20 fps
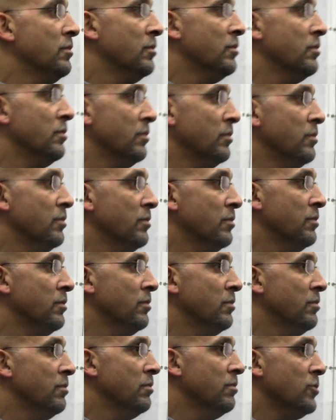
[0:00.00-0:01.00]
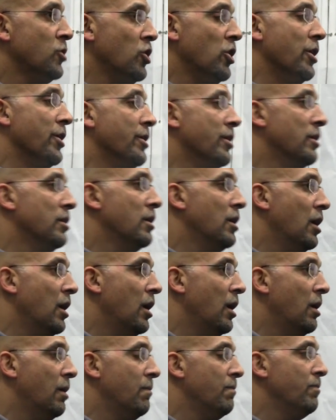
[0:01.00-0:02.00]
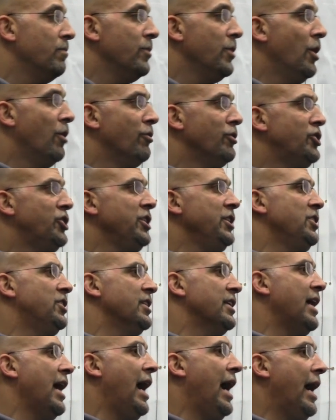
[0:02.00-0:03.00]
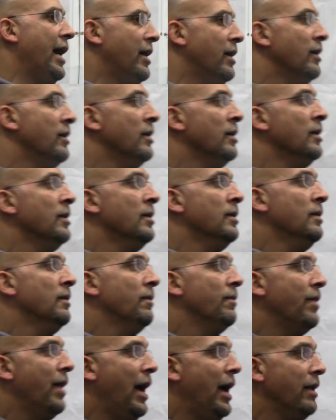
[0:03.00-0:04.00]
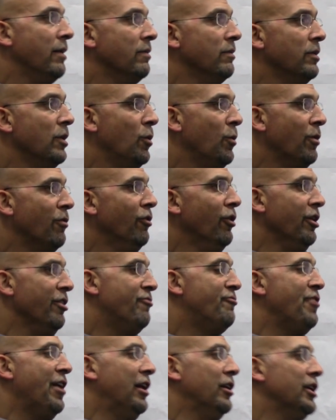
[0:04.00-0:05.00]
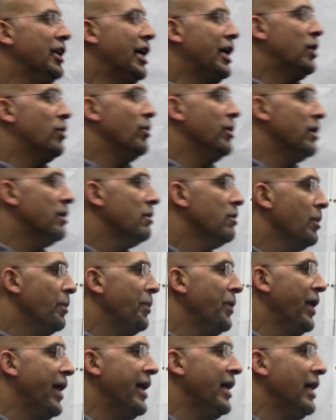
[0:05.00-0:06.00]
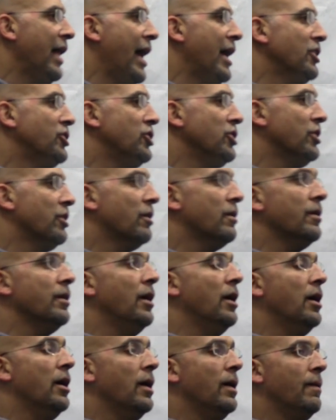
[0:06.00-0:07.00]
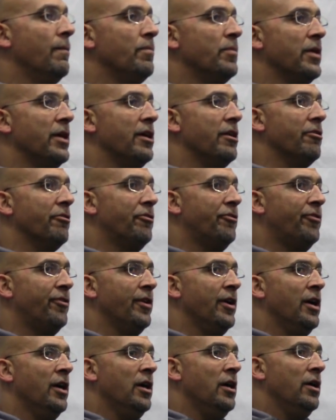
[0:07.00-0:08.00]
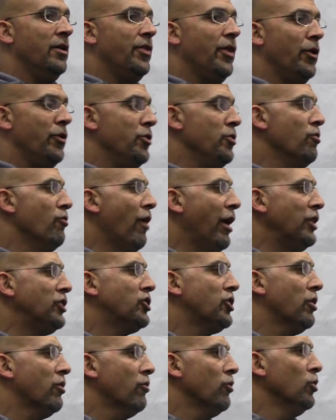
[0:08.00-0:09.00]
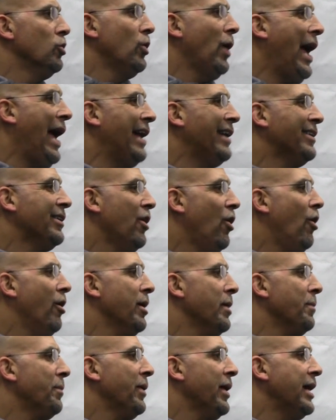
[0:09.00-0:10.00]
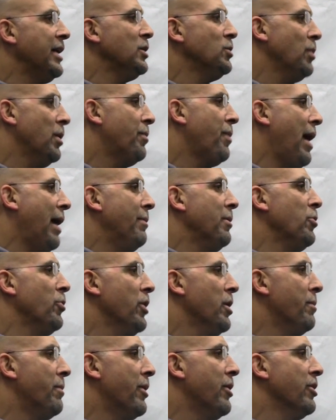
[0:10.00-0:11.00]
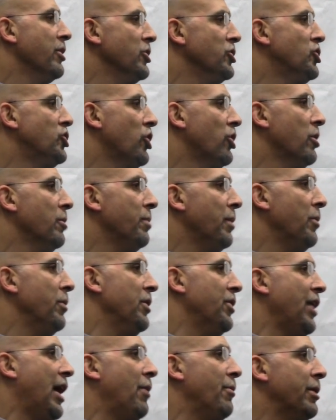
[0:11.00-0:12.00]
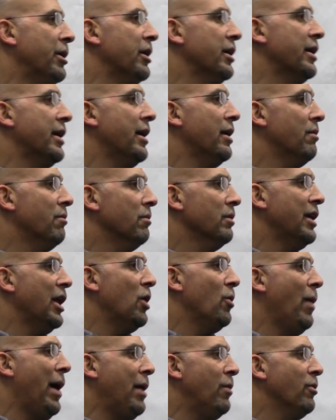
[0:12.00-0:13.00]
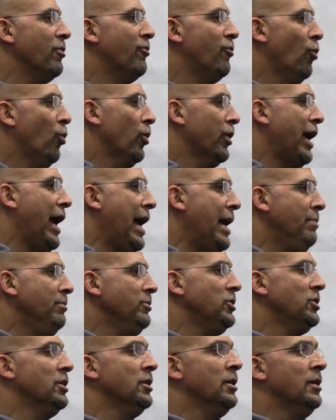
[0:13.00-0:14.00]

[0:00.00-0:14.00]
there. How's he doing? Good. Um, you know, Rasheed's a guy that you know we really felt like we could play last year. Um, if the new redshirt rule hadn't gone in place, we probably would have burned his shirt, but we thought we could get get away with four games,